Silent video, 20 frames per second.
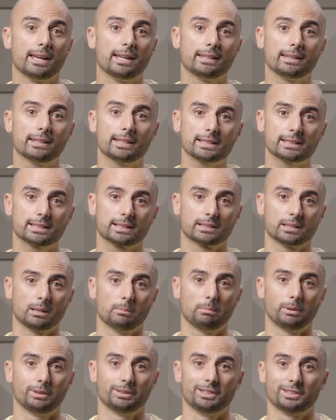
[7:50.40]
In this
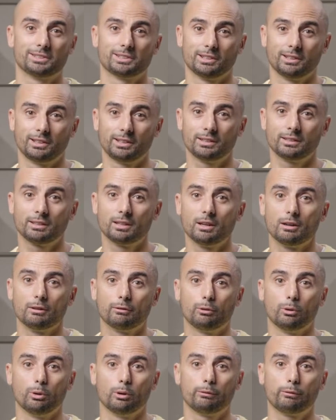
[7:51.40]
example design,
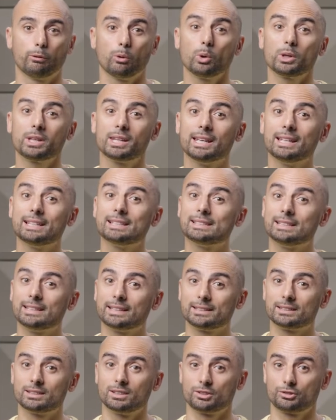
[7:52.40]
for a 4K
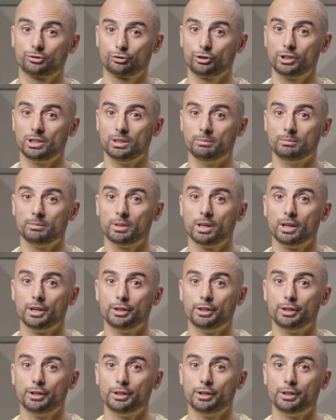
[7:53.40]
60 stream,